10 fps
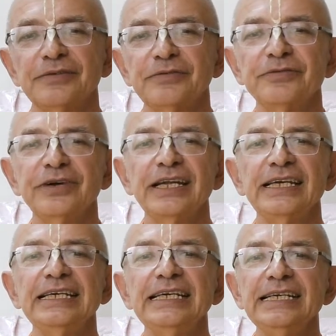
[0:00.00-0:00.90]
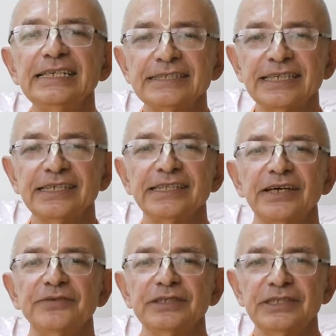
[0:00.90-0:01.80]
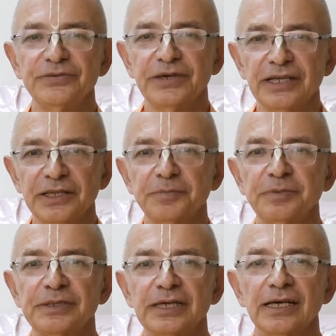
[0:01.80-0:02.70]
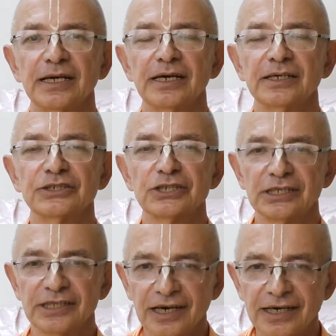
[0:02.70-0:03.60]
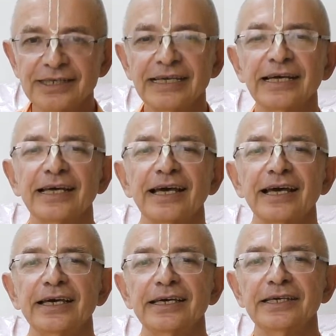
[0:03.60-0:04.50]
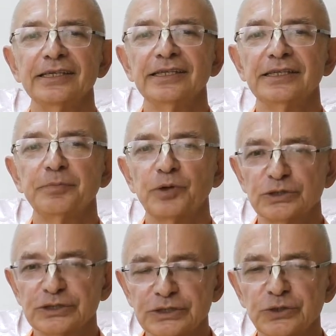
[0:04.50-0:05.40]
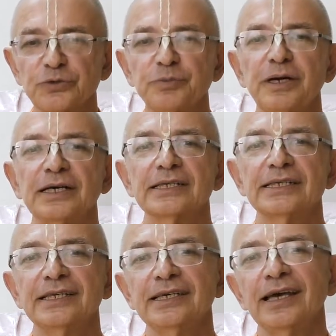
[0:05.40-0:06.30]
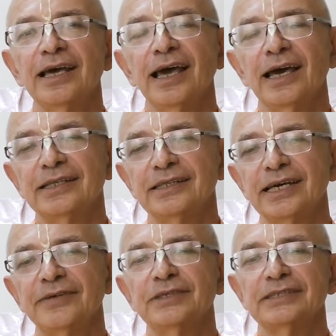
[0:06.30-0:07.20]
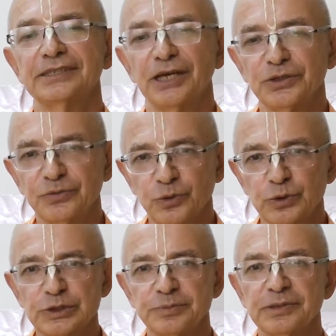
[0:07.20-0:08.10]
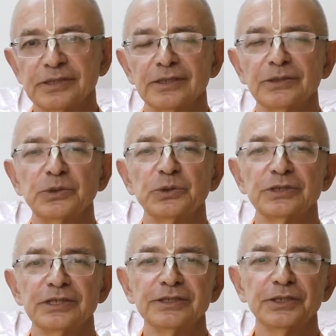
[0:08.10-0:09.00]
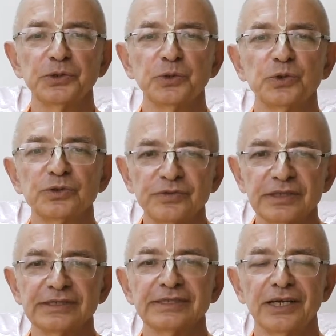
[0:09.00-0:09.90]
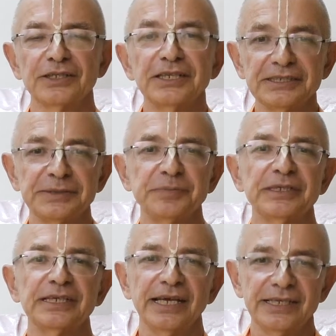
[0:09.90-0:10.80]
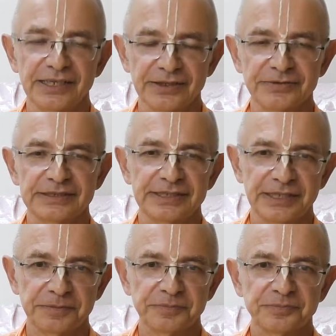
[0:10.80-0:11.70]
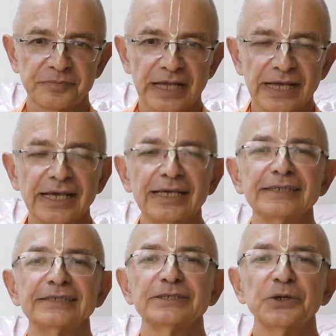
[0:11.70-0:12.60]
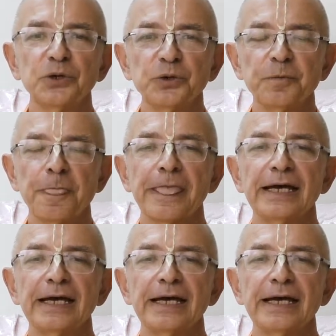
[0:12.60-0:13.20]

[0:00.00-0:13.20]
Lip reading: very easily they will develop shraddha in the process of bhakti, and they will start worshipping the Lord, and the Lord will start reciprocating with them. So